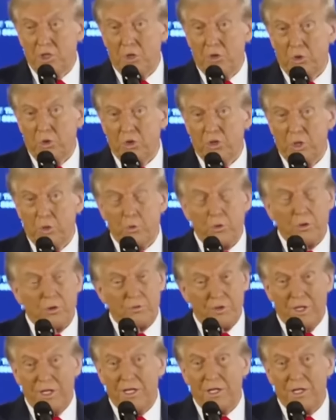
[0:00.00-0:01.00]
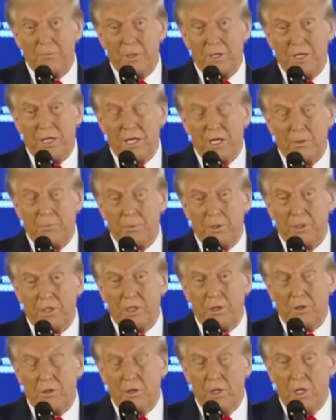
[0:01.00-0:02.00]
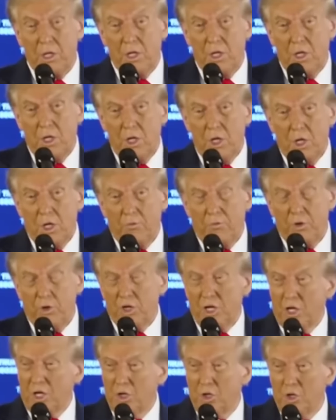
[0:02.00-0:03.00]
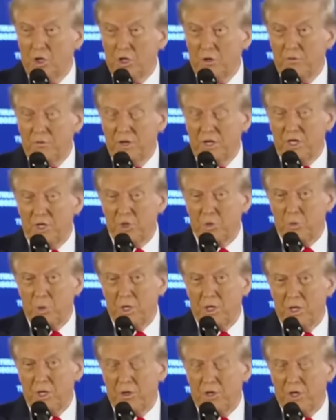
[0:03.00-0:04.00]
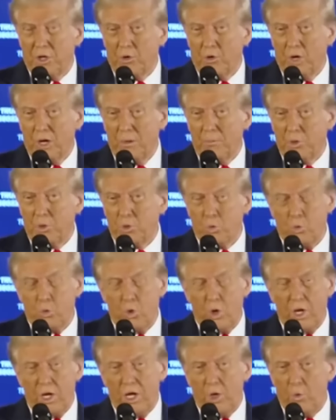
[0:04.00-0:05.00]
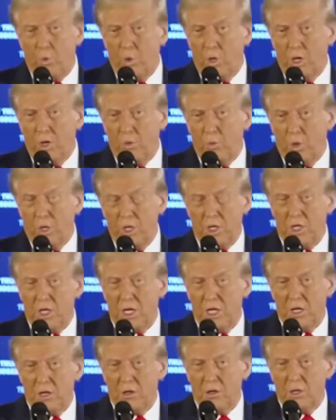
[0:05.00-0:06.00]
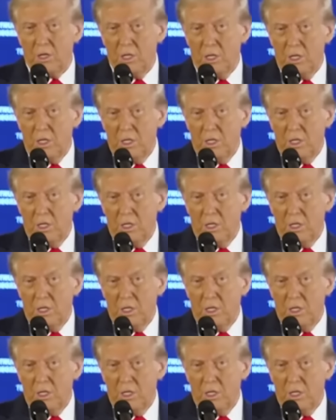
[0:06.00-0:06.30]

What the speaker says: I thought they would have done it by now, but if you take a look at Venezuela, their crime is way, way, way down.